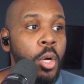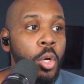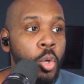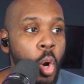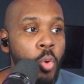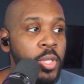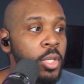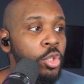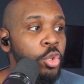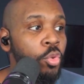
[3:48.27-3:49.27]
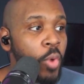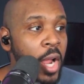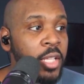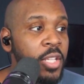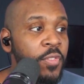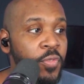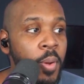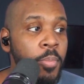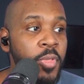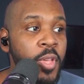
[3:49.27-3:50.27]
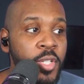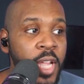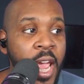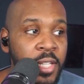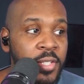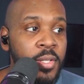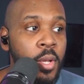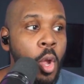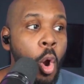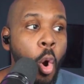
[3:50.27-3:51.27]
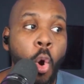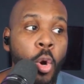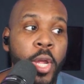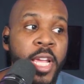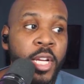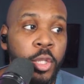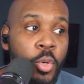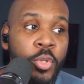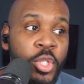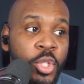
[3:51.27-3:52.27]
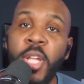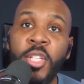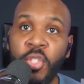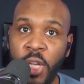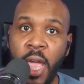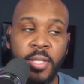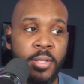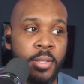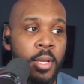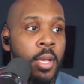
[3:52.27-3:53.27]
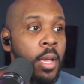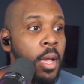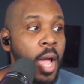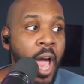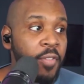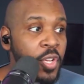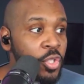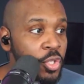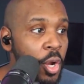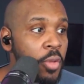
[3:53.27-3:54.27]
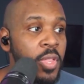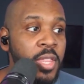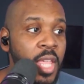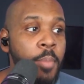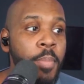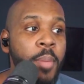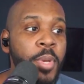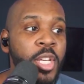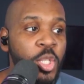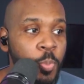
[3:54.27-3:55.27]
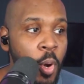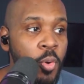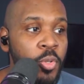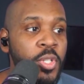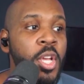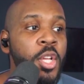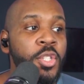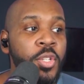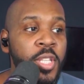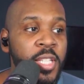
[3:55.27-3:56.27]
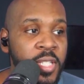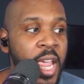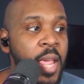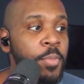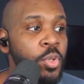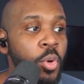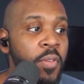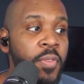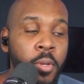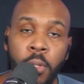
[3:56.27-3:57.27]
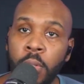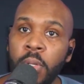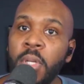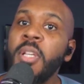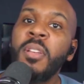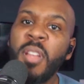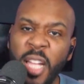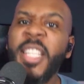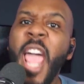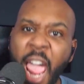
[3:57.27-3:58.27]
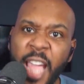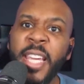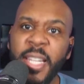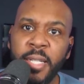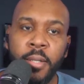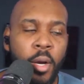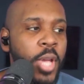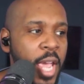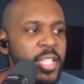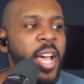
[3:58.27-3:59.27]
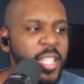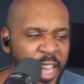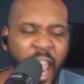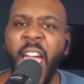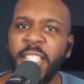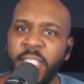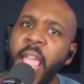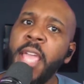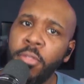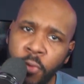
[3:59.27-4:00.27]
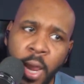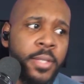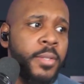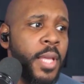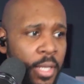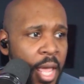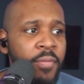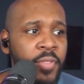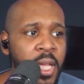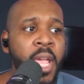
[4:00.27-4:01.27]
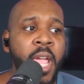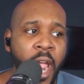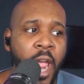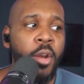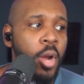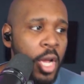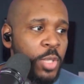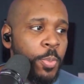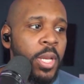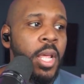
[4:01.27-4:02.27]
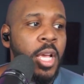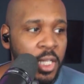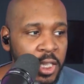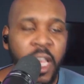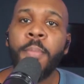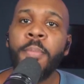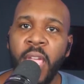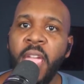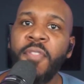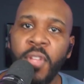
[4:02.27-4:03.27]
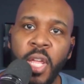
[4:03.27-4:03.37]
quote, directly from their texts or include screenshots out of concern that they may be exposed to the same sort of attacks and threats that Lively and her husband claim they have